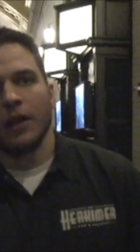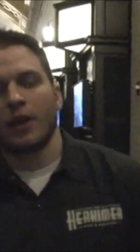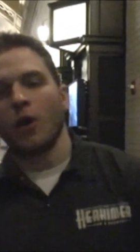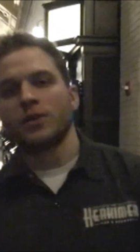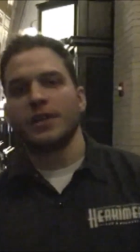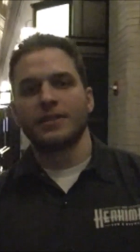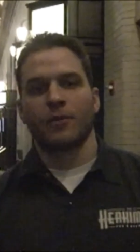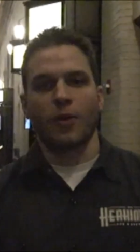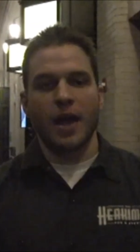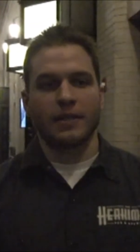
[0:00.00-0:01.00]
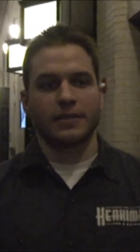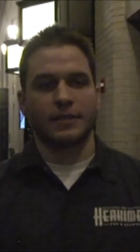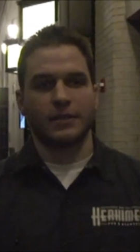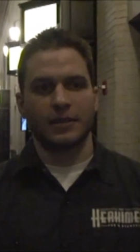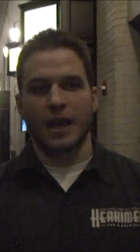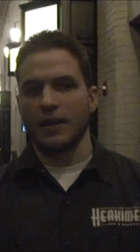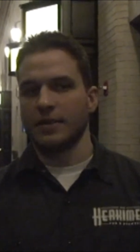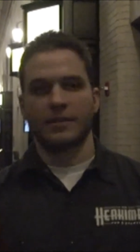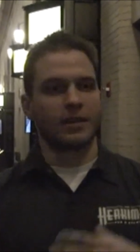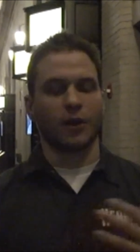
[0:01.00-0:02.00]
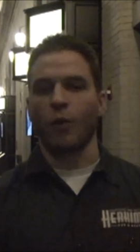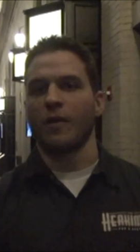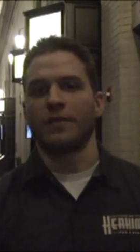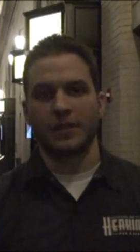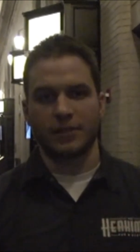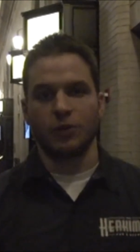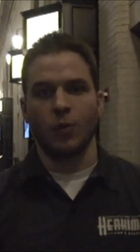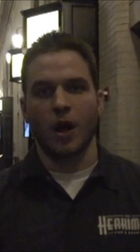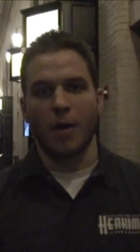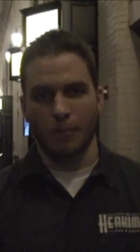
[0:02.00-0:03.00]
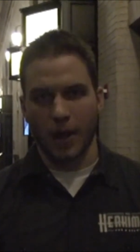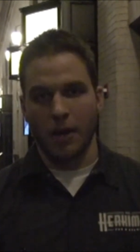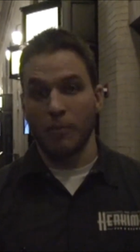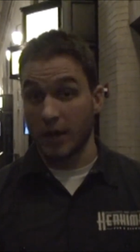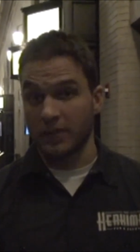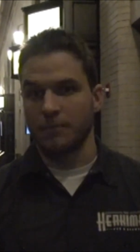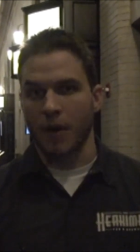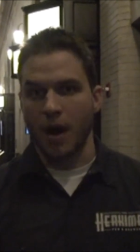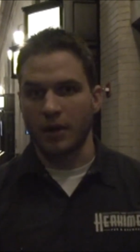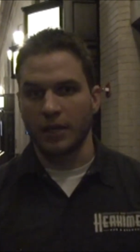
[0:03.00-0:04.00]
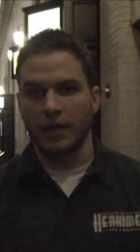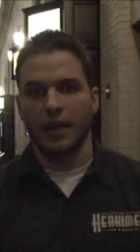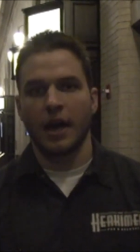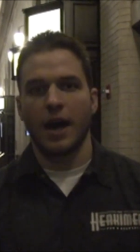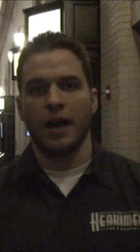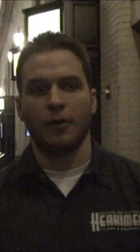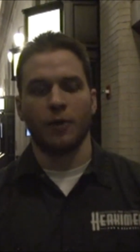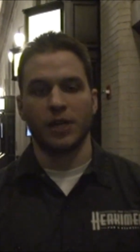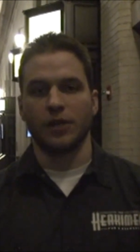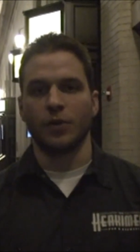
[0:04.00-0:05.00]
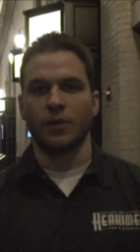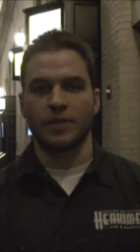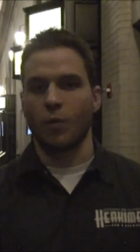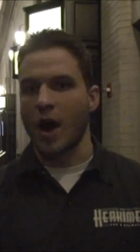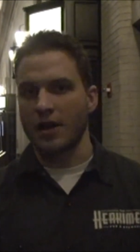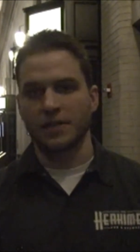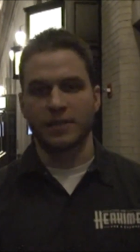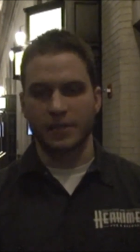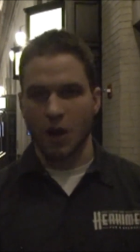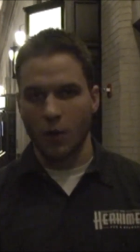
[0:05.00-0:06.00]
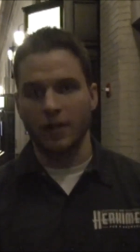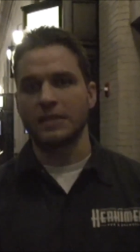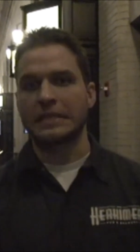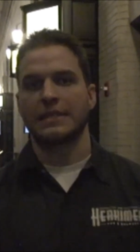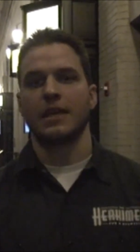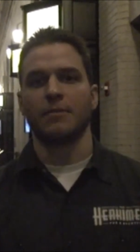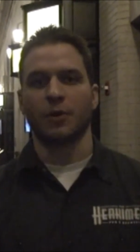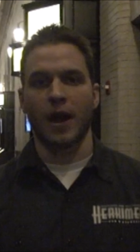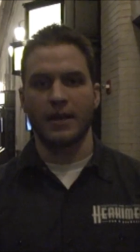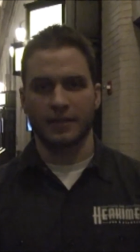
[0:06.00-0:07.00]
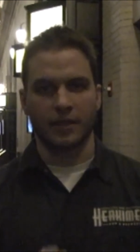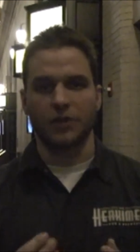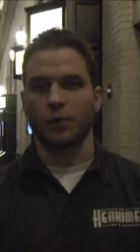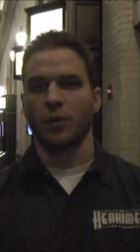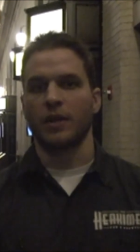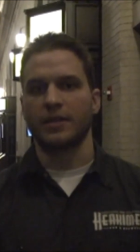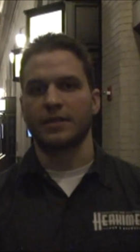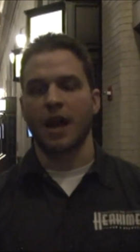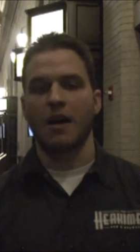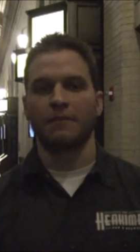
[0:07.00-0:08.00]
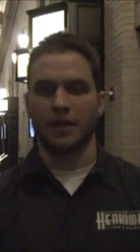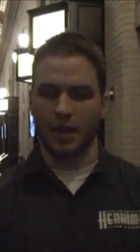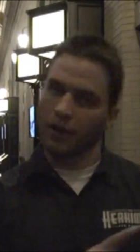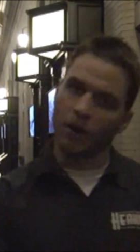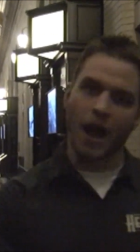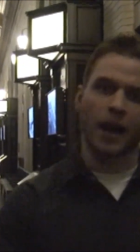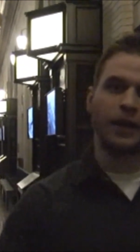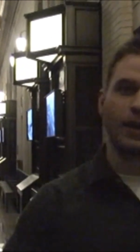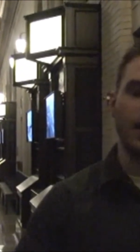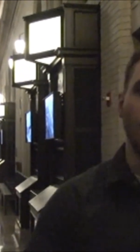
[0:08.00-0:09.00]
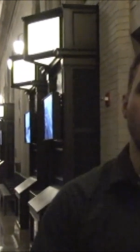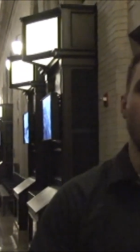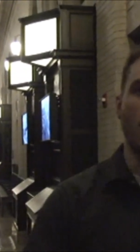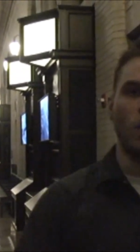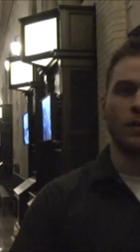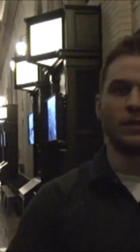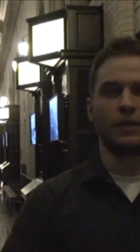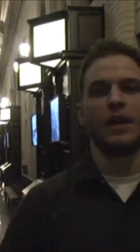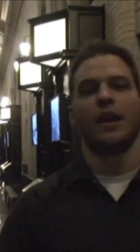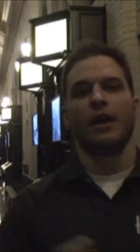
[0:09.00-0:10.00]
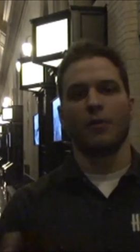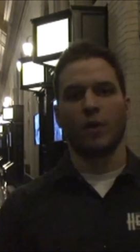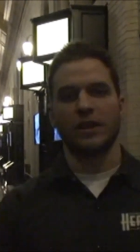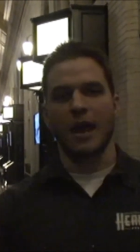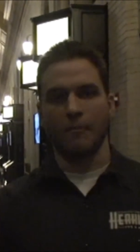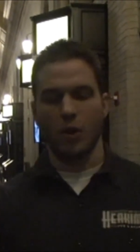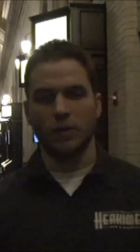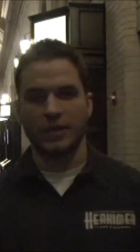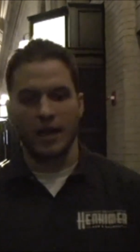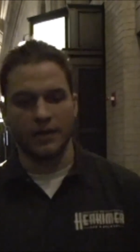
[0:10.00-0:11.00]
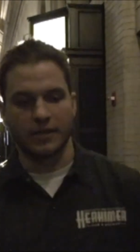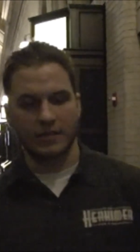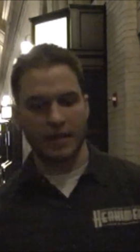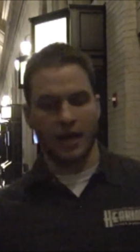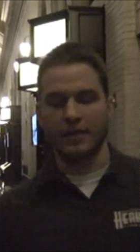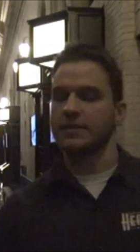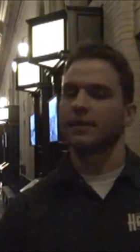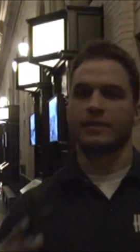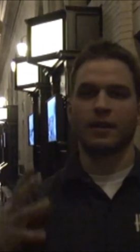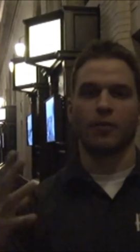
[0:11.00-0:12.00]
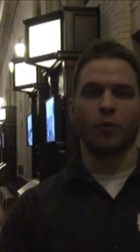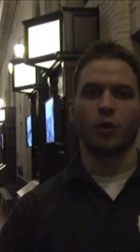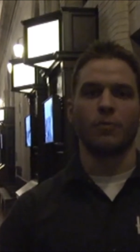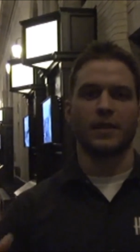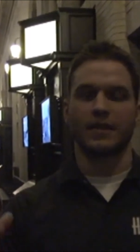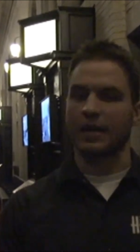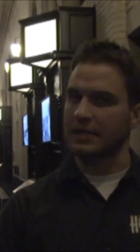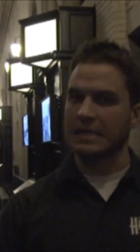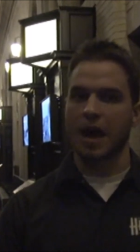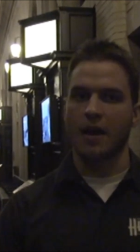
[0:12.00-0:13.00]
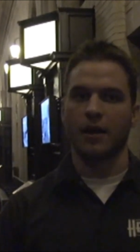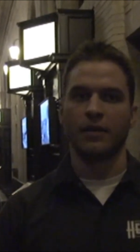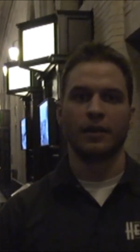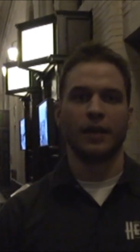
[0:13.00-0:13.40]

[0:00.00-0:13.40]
Koji is a rice that is the equivalent to malted barley. What you do is you wash and soak and steam the rice till it's really soft, and then you inoculate it with a mold. And what that mold does is it sits in a room that's like a sauna,